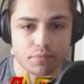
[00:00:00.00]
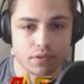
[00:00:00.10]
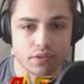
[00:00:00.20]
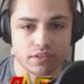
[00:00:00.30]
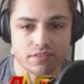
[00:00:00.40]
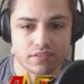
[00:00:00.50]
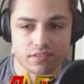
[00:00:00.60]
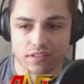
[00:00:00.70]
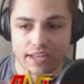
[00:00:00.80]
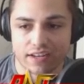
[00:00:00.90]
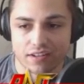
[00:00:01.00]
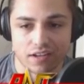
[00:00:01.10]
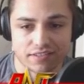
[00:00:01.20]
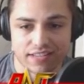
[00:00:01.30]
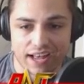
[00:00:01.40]
looks like a
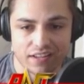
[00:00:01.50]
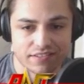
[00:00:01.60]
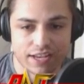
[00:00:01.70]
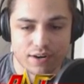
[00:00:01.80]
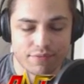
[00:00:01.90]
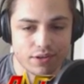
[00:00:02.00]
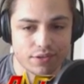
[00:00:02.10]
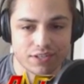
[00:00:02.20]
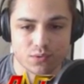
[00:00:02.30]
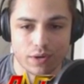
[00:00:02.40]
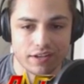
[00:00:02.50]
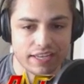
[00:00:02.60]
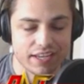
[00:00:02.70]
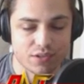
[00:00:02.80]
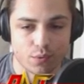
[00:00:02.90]
solid center fielder as well. He
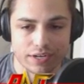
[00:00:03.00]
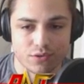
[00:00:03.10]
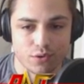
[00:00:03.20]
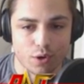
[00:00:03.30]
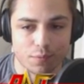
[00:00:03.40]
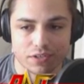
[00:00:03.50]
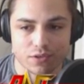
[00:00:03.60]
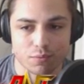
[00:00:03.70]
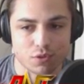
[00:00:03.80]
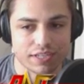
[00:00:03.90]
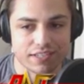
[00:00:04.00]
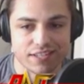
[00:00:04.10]
hit 22 homers, almost 60